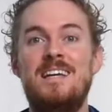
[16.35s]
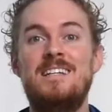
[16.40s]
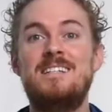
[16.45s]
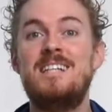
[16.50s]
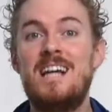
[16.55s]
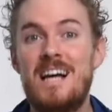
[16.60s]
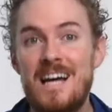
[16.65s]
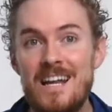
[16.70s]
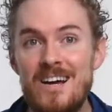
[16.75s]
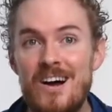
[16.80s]
It's
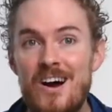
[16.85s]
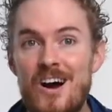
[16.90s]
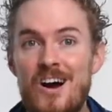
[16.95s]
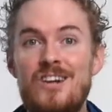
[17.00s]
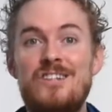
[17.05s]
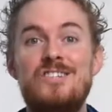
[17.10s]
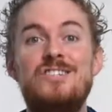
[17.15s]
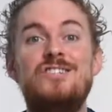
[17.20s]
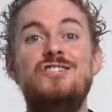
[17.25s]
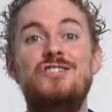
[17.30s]
kind of
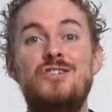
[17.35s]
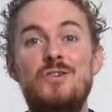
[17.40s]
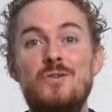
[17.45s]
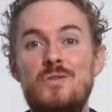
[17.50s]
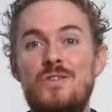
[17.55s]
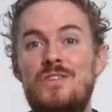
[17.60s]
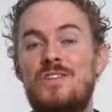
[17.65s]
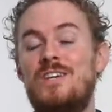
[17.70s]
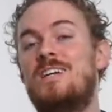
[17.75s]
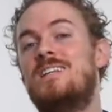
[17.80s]
hard to do
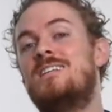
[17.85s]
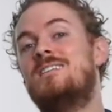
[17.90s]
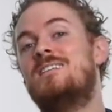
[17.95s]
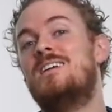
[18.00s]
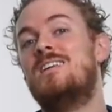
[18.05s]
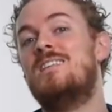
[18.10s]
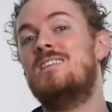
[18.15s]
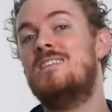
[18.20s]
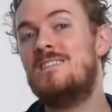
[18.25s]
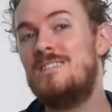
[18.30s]
things
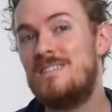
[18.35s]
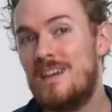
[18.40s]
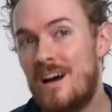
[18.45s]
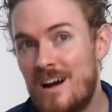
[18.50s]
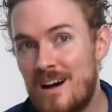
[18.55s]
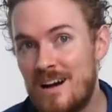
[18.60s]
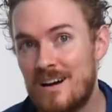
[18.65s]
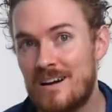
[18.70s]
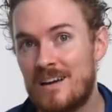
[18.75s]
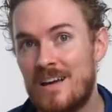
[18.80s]
in the
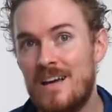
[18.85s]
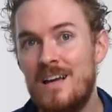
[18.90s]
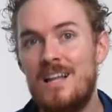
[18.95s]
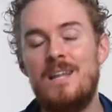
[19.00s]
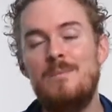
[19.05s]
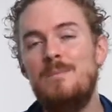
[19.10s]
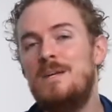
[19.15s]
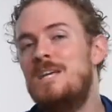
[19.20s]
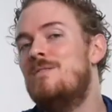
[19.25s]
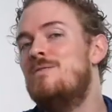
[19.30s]
dark.
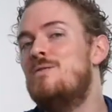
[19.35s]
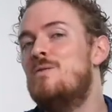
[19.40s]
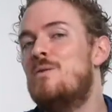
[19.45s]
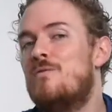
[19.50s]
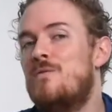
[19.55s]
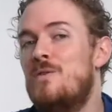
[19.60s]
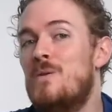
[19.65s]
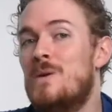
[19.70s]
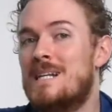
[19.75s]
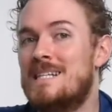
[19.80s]
Let me give you a
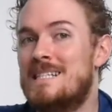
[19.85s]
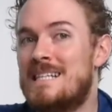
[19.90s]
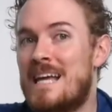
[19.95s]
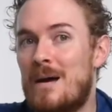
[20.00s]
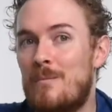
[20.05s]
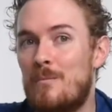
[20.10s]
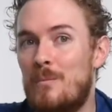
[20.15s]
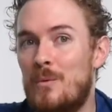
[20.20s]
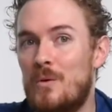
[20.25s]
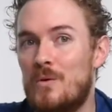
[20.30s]
few
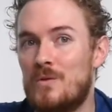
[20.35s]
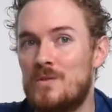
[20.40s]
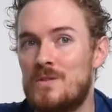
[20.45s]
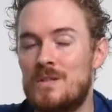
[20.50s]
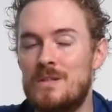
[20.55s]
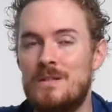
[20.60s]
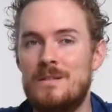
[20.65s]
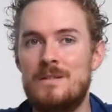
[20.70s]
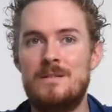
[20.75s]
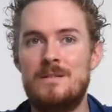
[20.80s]
examples.